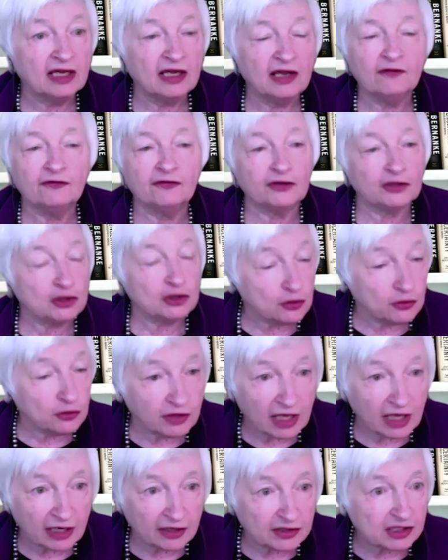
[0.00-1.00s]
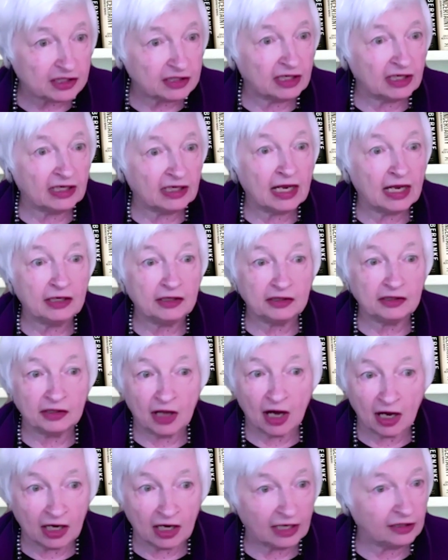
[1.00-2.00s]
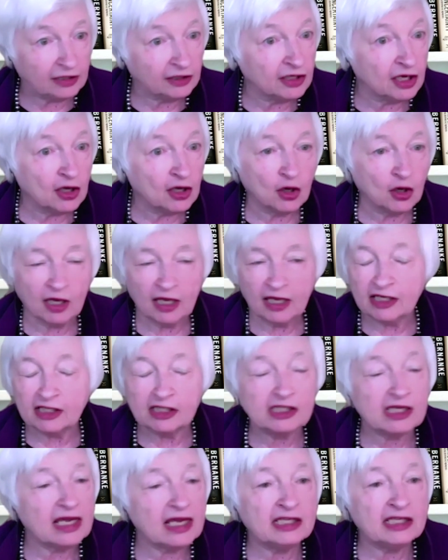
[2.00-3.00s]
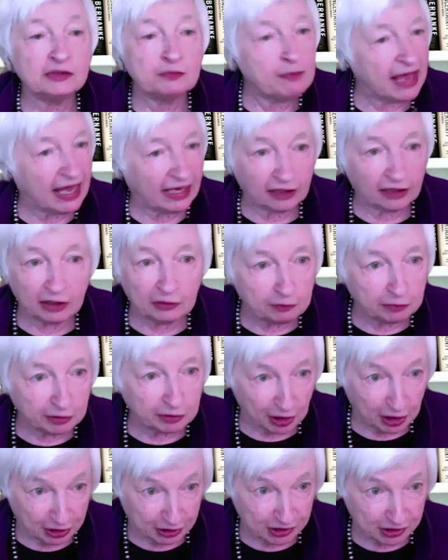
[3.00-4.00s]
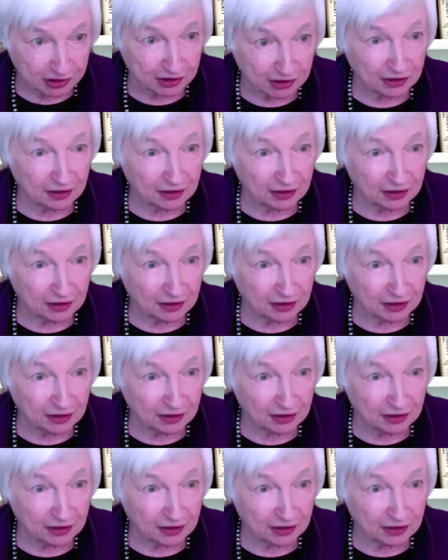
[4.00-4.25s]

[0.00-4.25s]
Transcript: for 2008 9 is, is back in place.